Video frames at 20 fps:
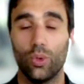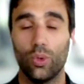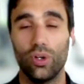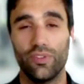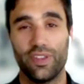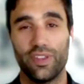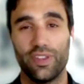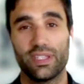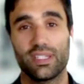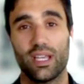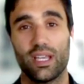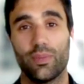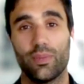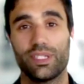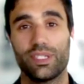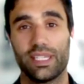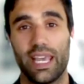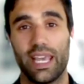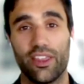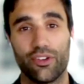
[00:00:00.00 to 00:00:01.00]
All of this
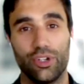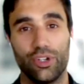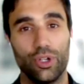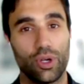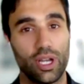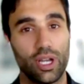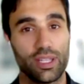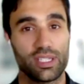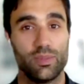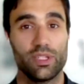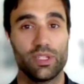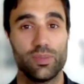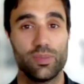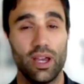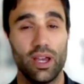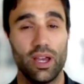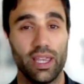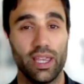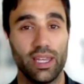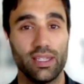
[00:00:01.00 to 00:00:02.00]
comes together in your
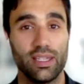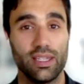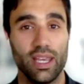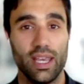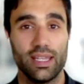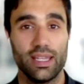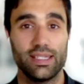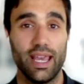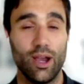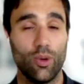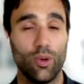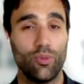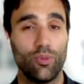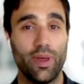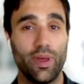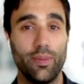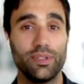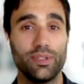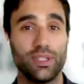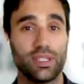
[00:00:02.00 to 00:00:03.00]
customer's mind to
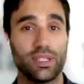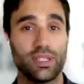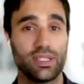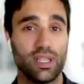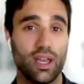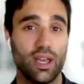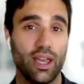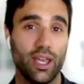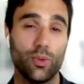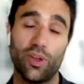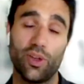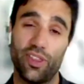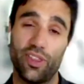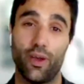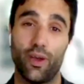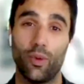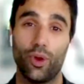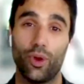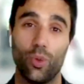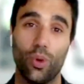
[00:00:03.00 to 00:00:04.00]
help them decide
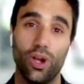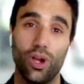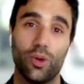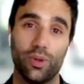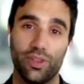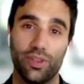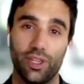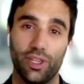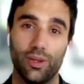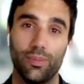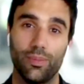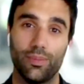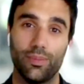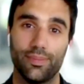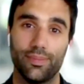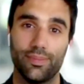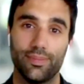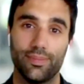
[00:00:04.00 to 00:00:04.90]
whether they want to work with you.